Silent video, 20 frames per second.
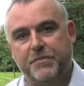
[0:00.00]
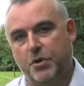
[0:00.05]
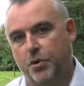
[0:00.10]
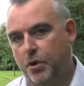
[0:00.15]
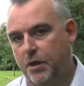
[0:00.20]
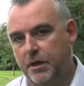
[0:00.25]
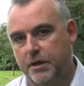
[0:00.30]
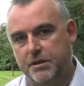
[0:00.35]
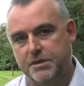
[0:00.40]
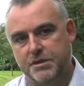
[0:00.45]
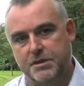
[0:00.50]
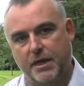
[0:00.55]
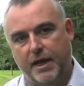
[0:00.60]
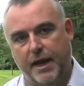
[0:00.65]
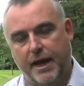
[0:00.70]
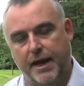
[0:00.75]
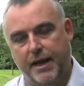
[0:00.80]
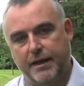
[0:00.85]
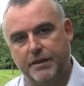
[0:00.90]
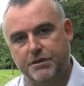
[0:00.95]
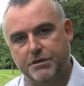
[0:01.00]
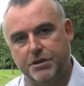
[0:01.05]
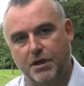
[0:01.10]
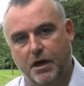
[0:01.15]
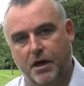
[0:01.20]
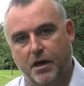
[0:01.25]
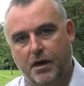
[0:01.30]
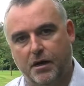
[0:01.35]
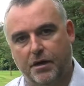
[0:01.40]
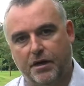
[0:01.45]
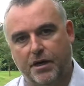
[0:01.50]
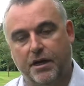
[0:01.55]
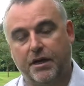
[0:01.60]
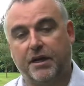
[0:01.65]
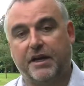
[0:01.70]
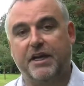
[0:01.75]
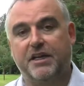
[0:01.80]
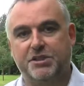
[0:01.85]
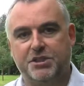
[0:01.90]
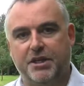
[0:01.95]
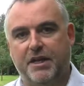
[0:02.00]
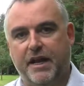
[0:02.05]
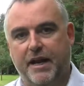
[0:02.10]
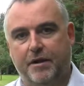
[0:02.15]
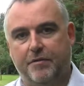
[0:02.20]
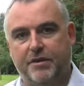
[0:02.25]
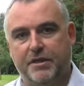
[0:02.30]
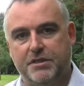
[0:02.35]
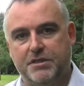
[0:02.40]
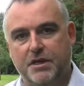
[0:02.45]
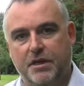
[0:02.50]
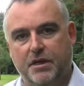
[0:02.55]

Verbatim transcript: toilets and our kind of kitchen areas